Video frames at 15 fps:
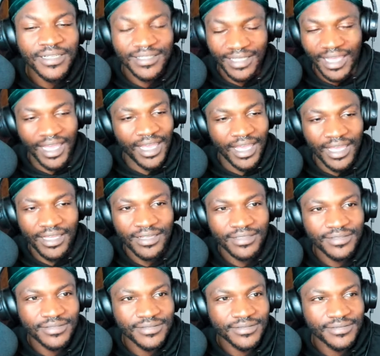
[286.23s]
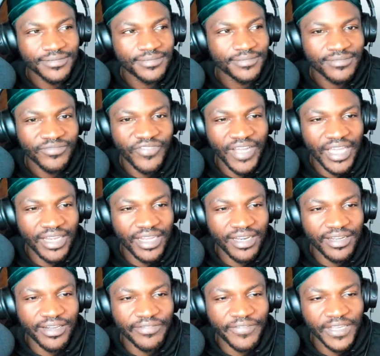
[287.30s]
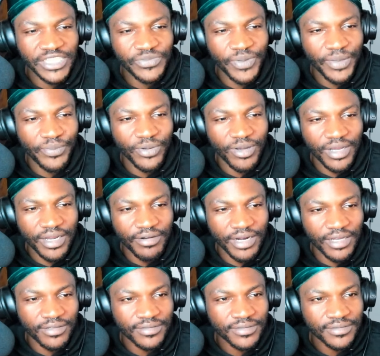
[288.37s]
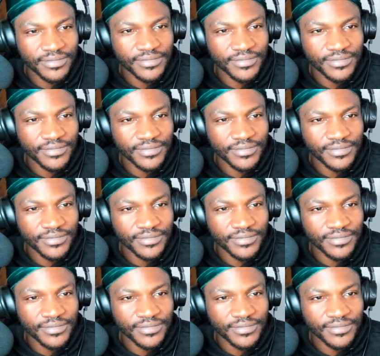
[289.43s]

Yeah. Finally, the fish people are around.